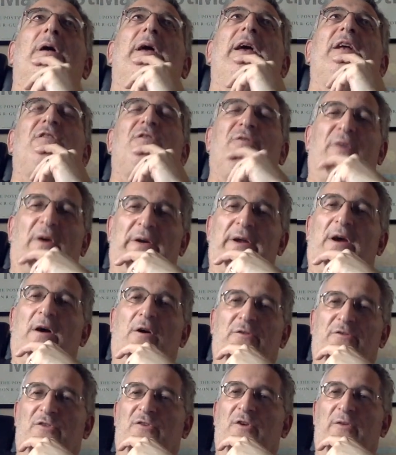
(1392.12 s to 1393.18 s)
it's very
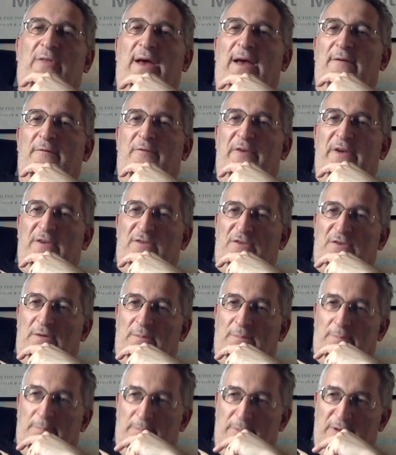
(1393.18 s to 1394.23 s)
hard to do that in fiction
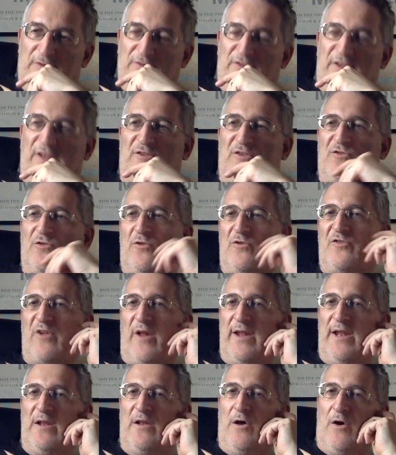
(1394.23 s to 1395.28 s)
because these are sort of
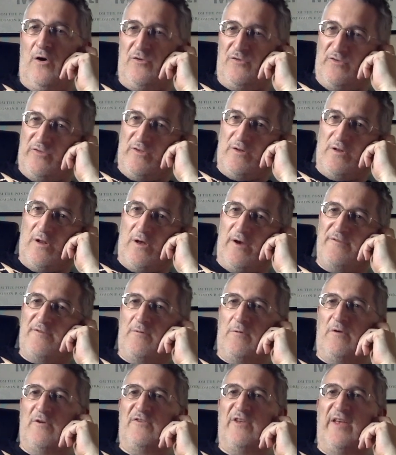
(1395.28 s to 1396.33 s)
slightly larger than life.
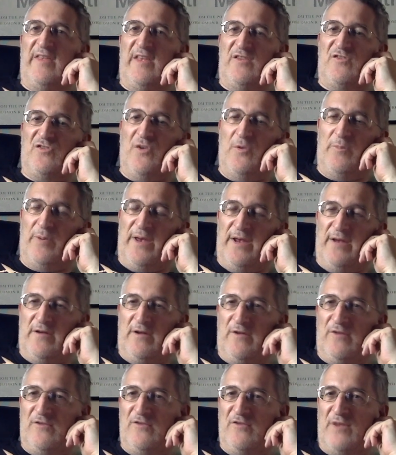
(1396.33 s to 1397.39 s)
I'm not going to say they're
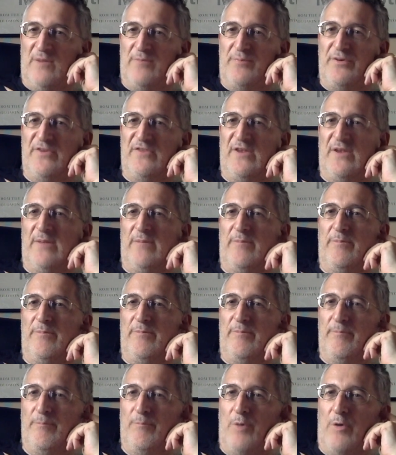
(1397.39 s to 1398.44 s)
superheroes because they're pretty
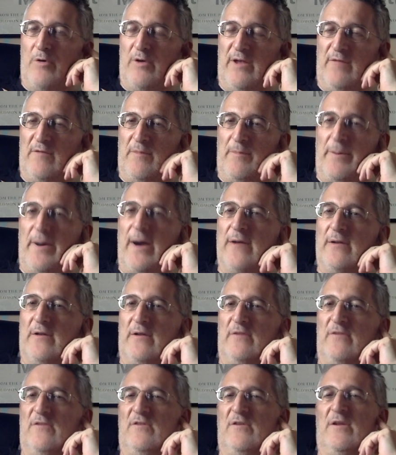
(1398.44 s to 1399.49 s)
morally
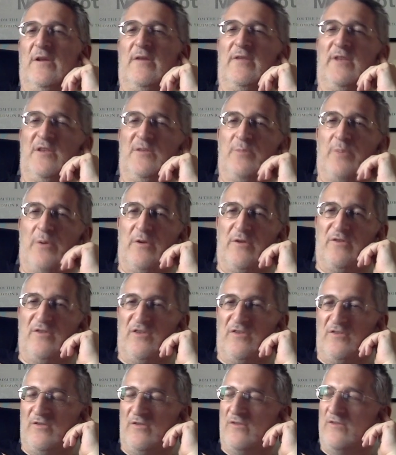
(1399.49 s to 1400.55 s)
repugnant. You know, these
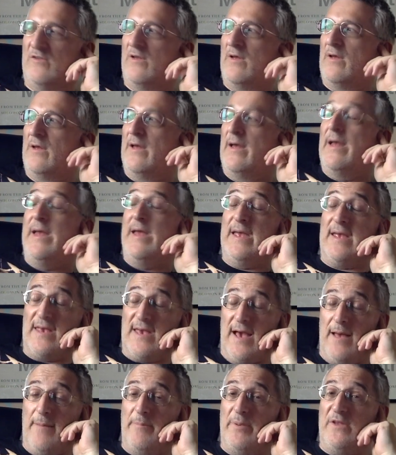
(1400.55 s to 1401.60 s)
politicians. It
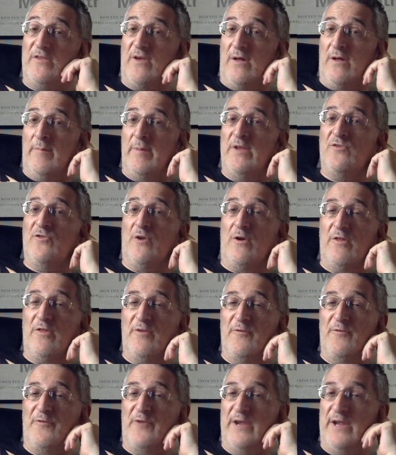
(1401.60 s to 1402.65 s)
can be done. I mean,
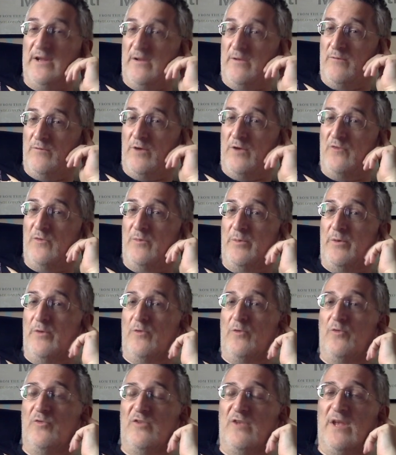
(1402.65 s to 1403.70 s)
Jonathan Freedland wrote a book
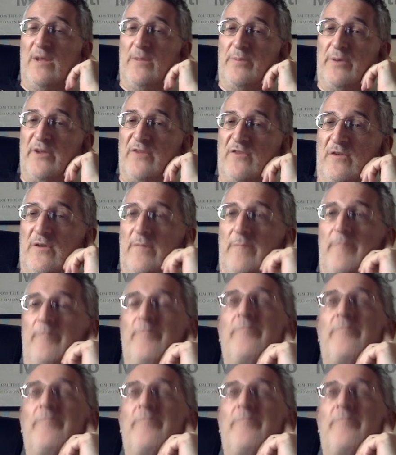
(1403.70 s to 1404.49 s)
called To Kill a President,